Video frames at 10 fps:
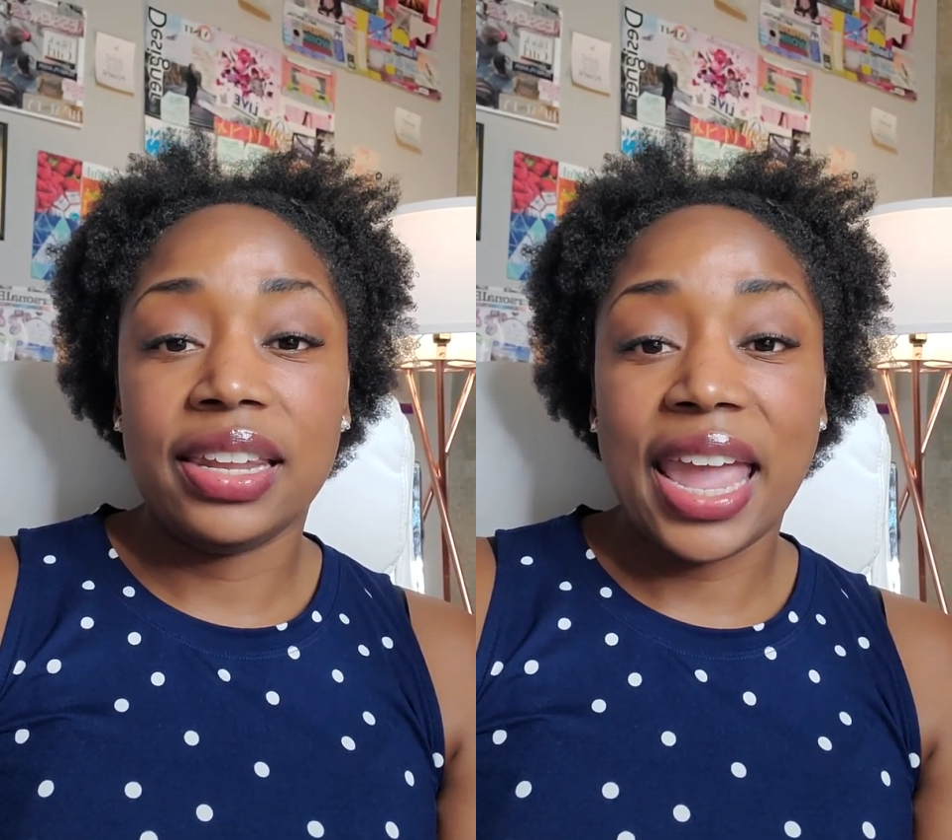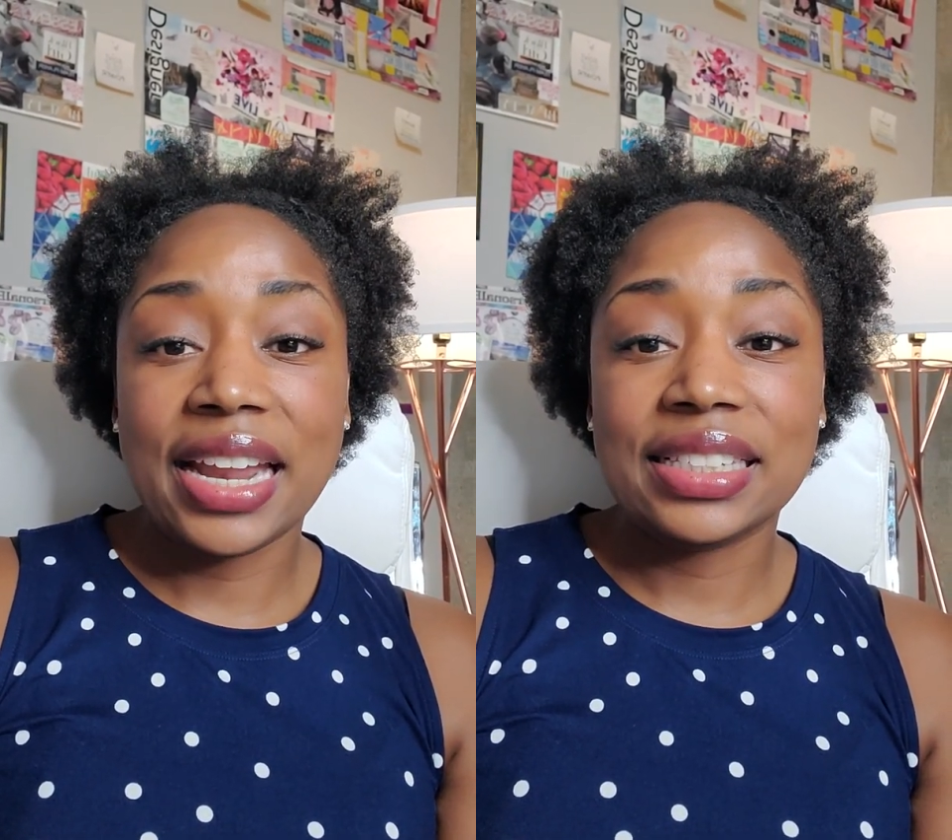
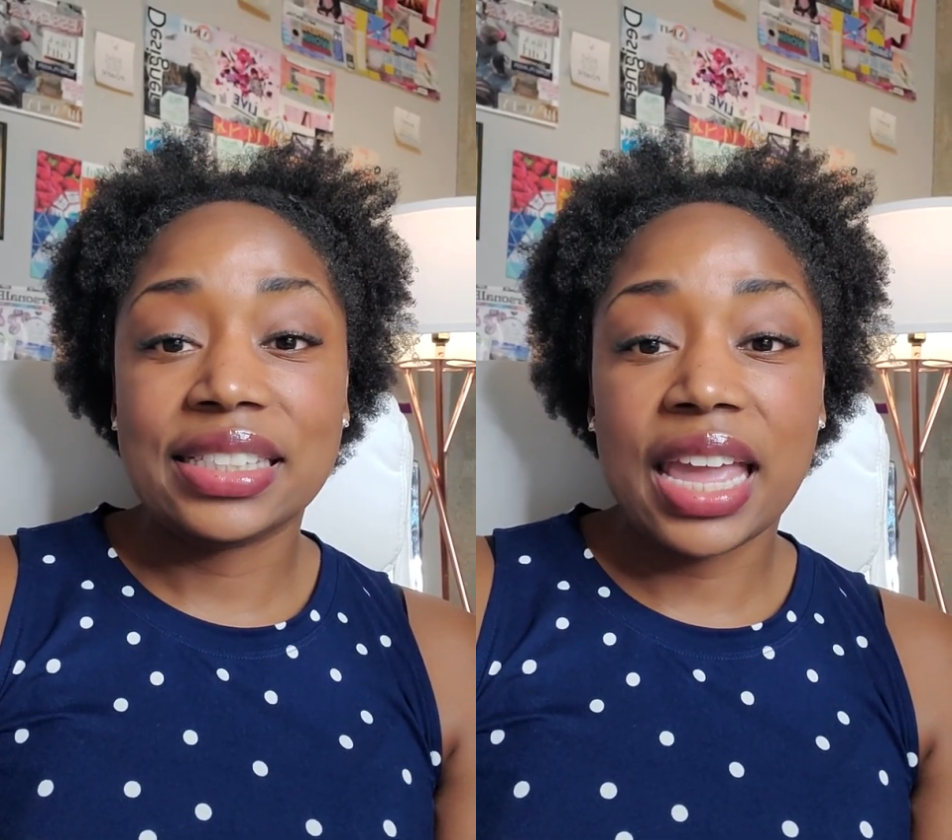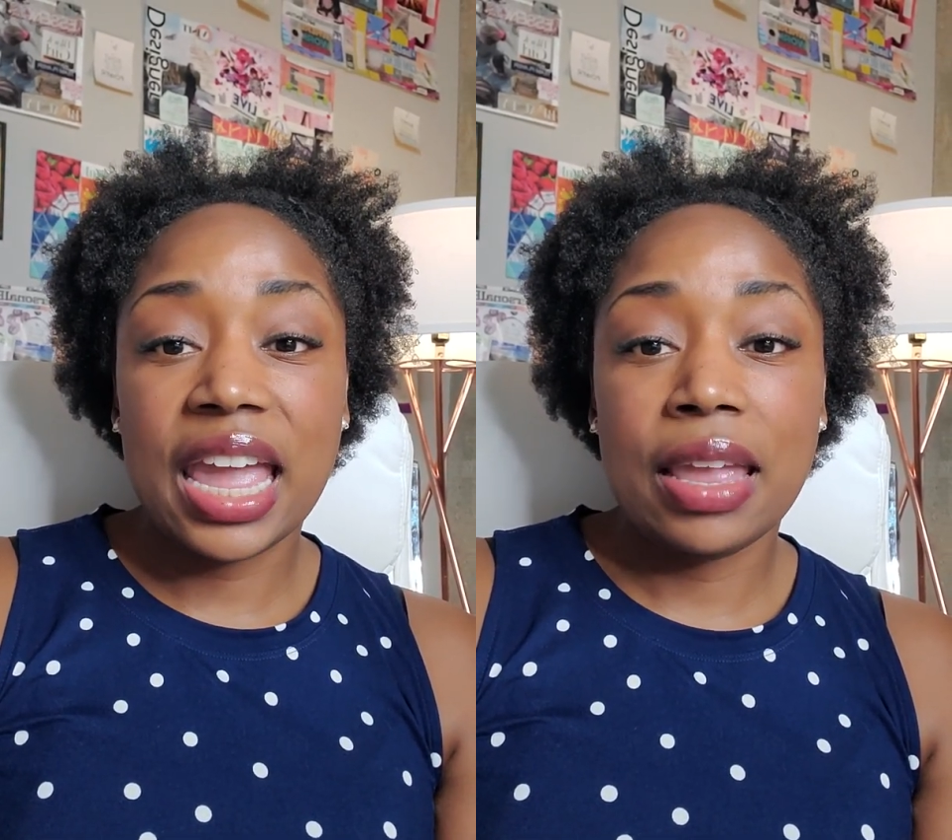
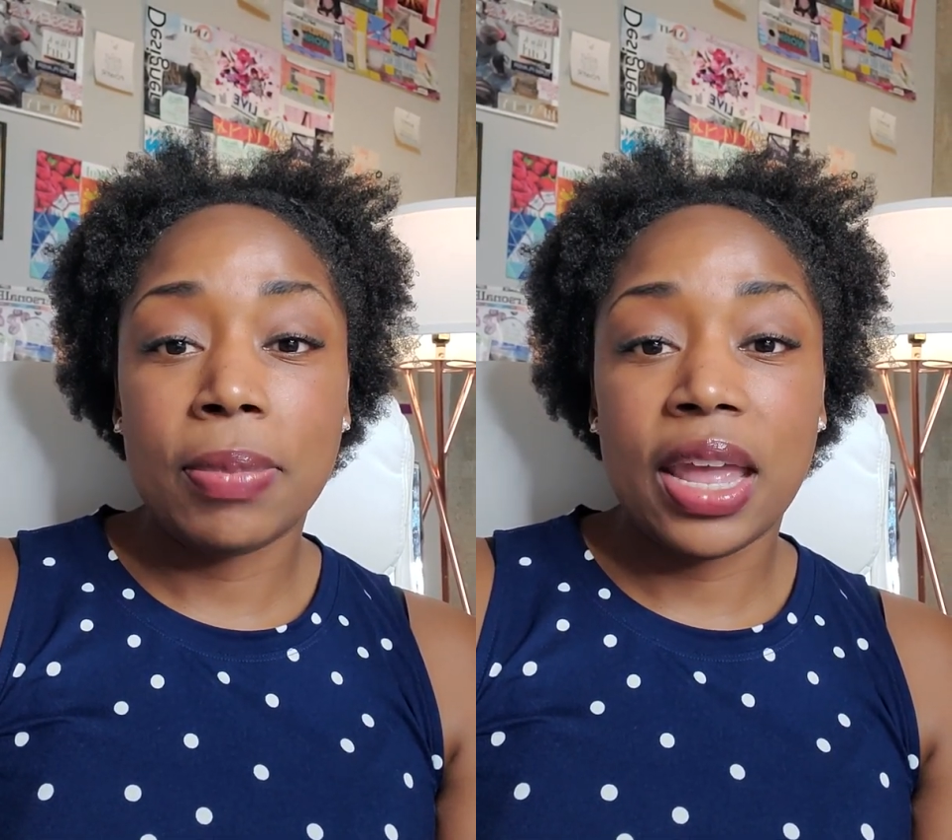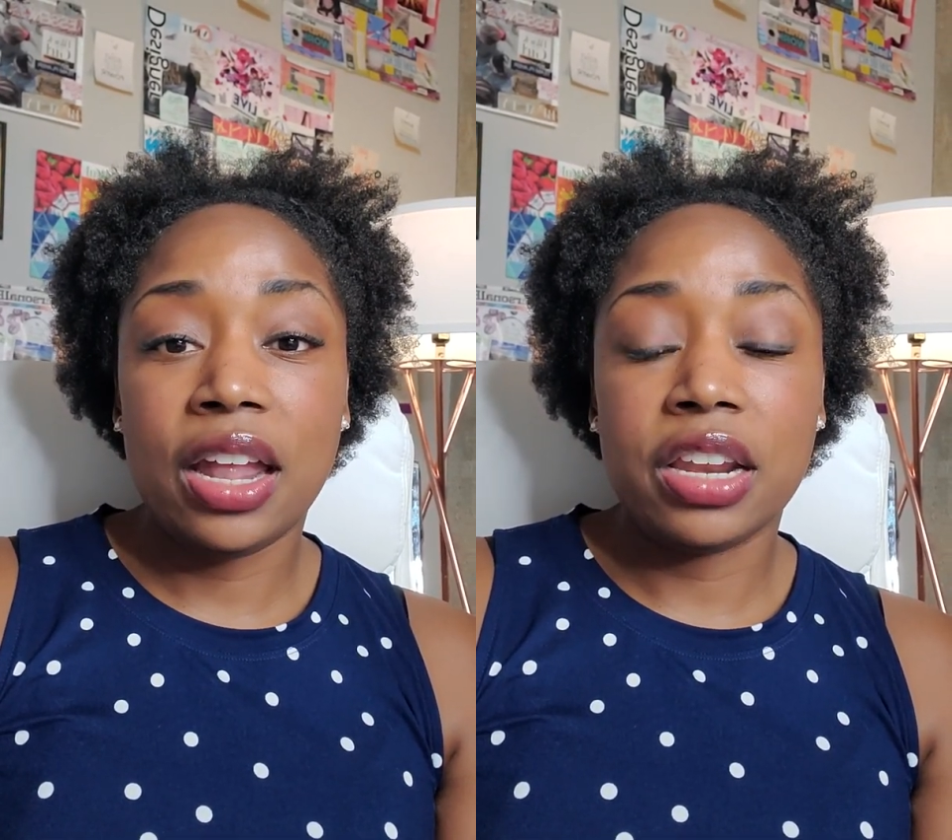landscape
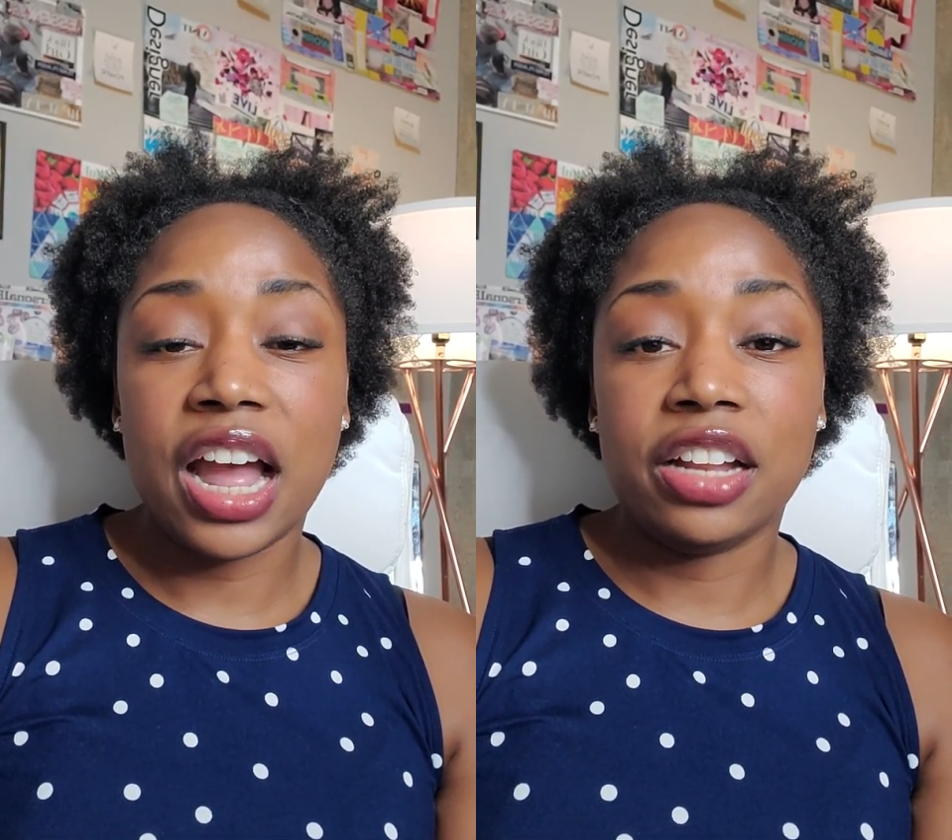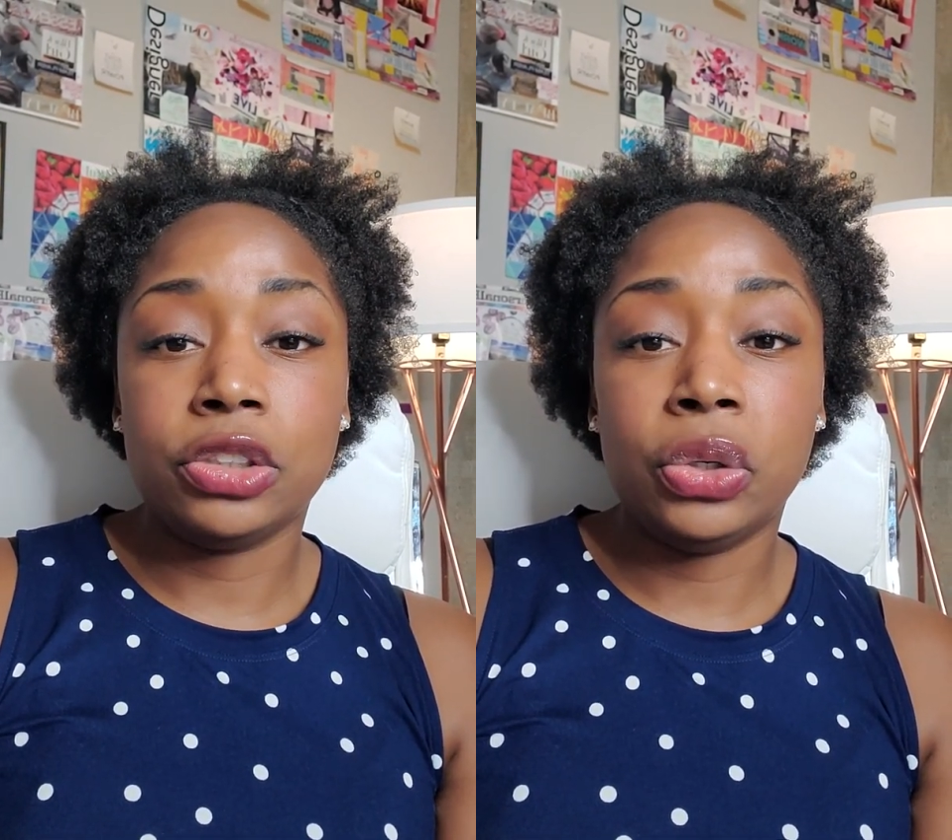and
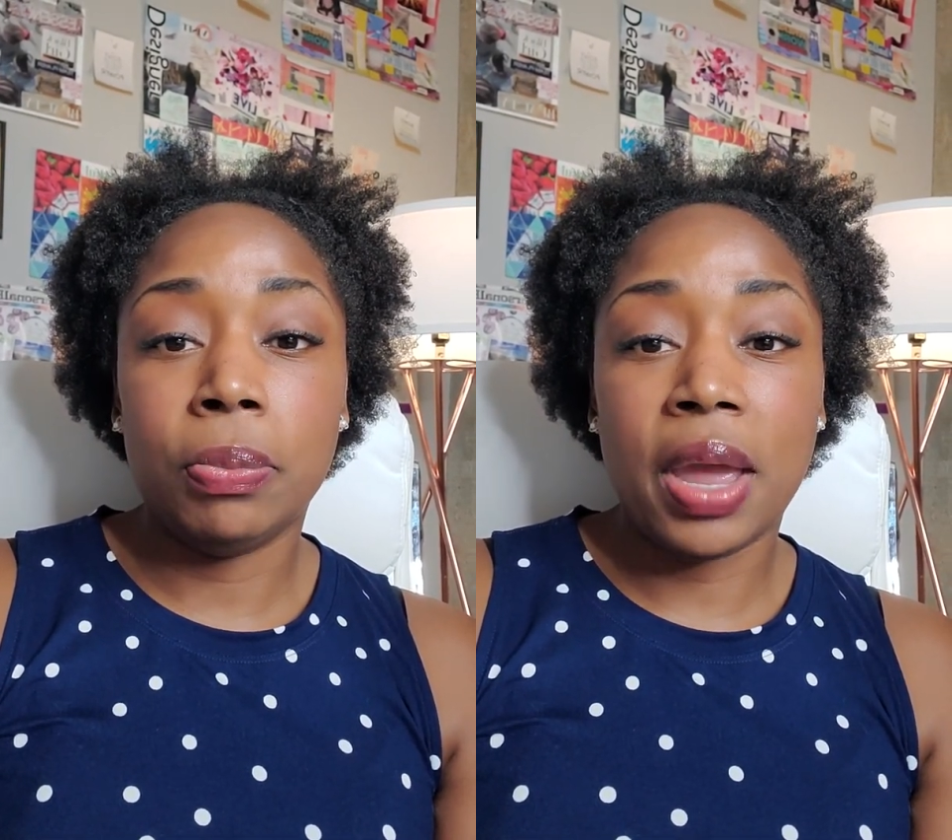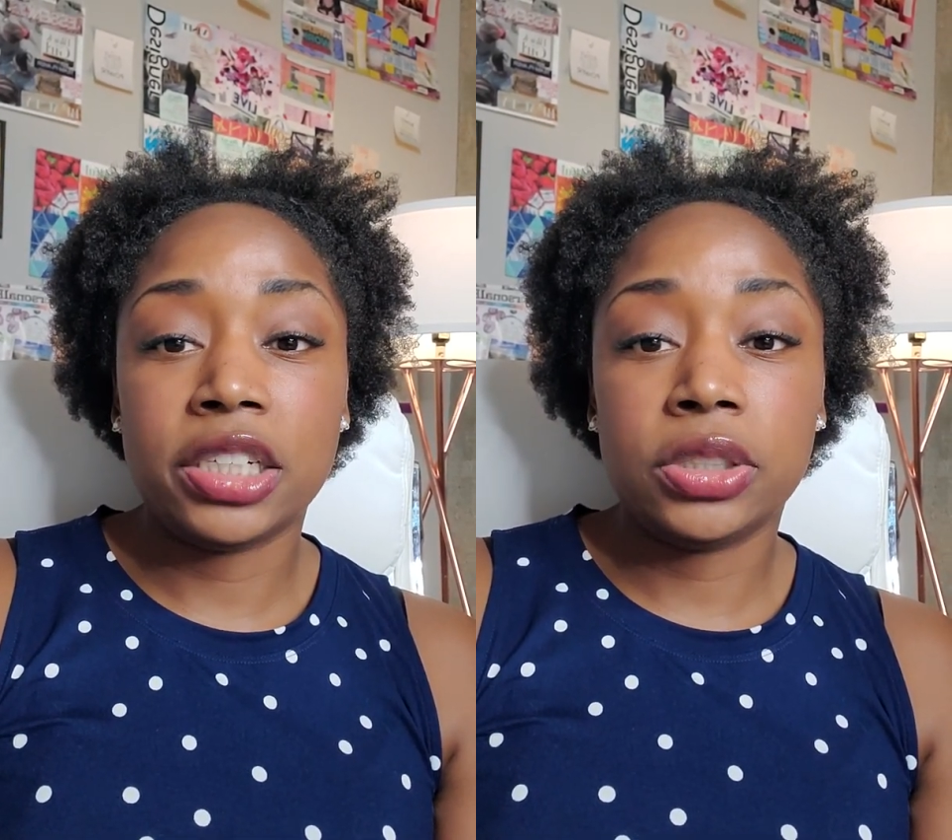true
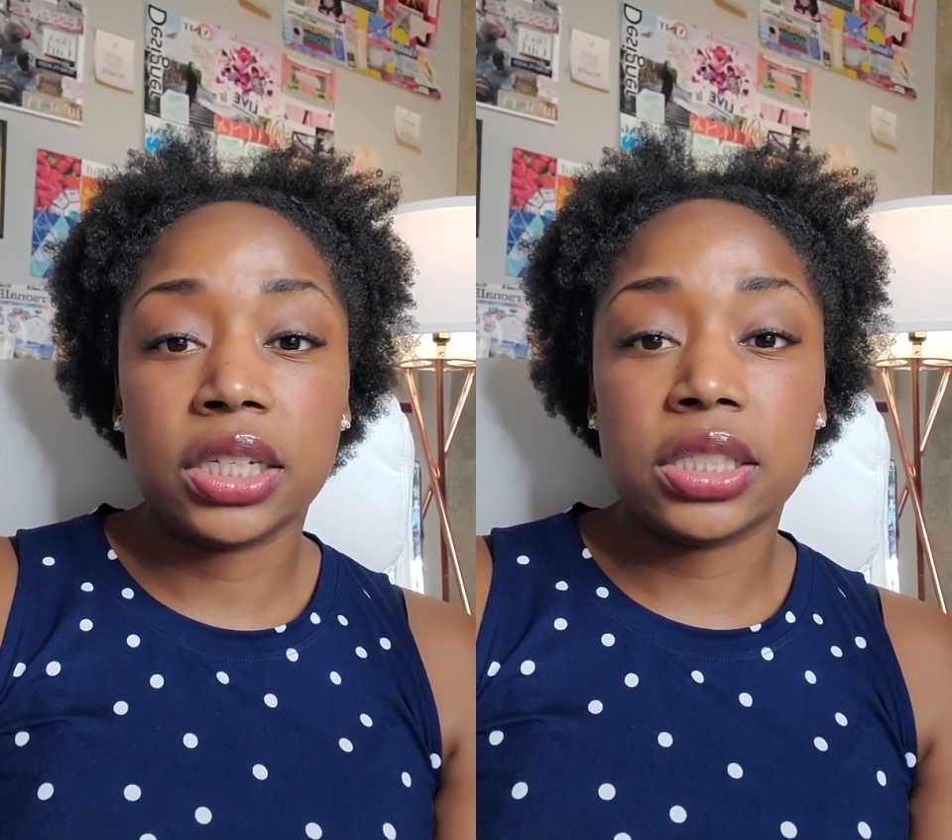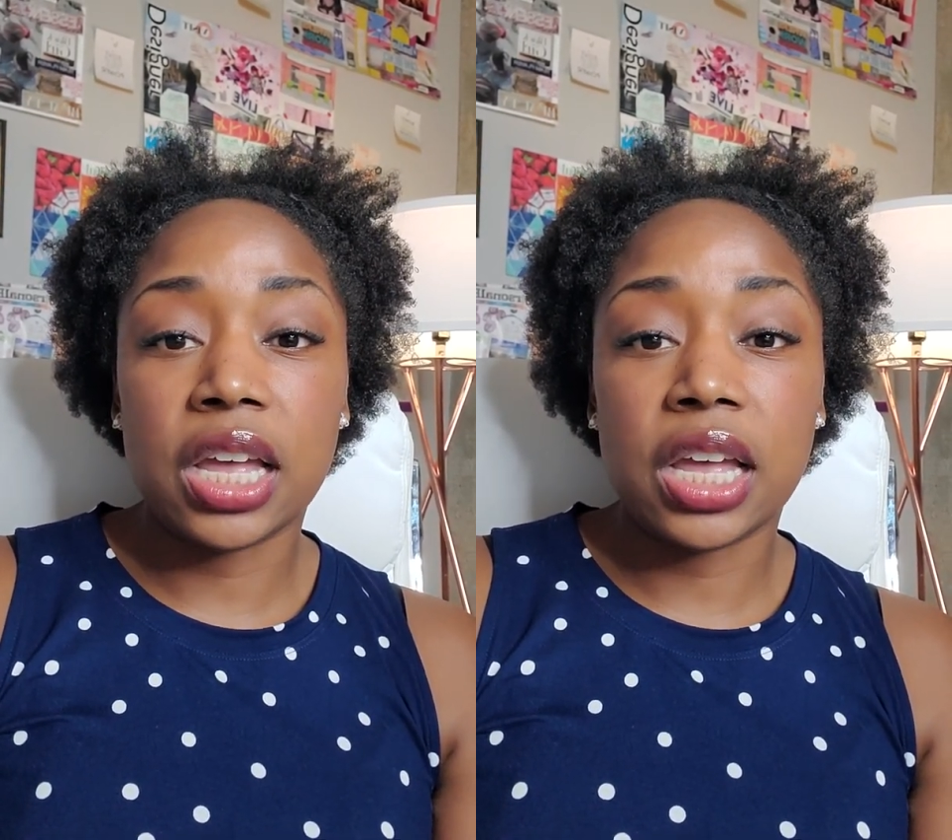metrics